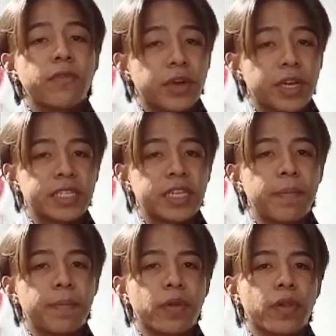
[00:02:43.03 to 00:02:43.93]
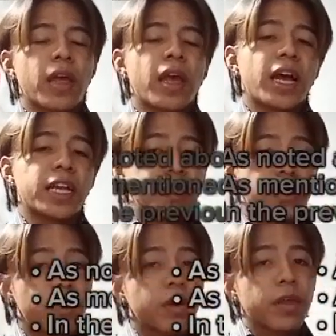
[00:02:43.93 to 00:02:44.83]
For example, as
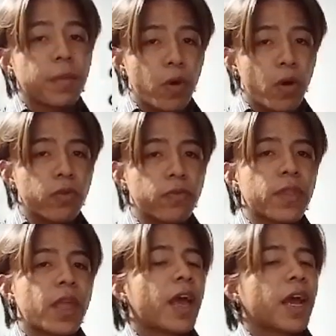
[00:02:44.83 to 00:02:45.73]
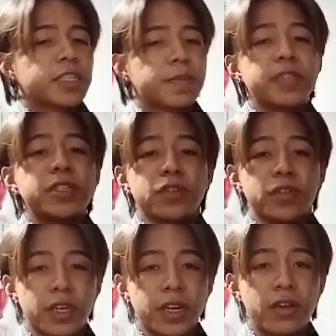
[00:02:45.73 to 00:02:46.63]
noted above, as
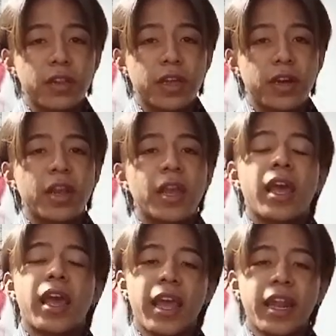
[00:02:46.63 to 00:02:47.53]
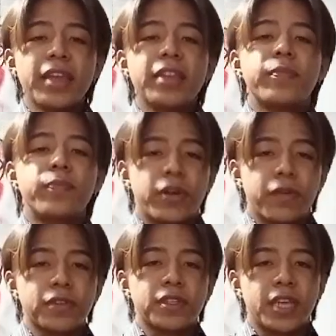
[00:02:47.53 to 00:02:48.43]
mentioned earlier, and in the
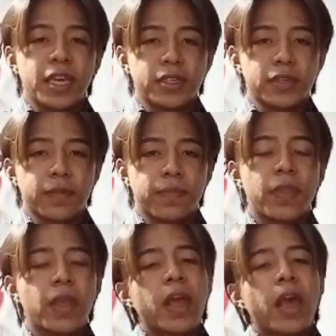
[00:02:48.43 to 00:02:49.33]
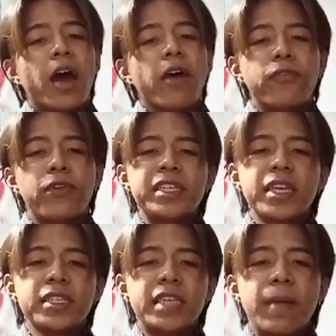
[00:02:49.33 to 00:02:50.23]
previous section. A phrase
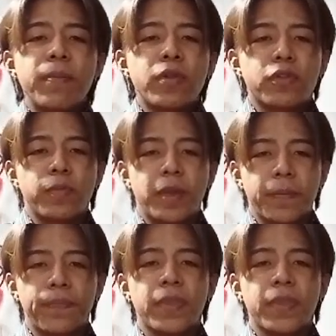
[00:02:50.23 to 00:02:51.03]
example could be: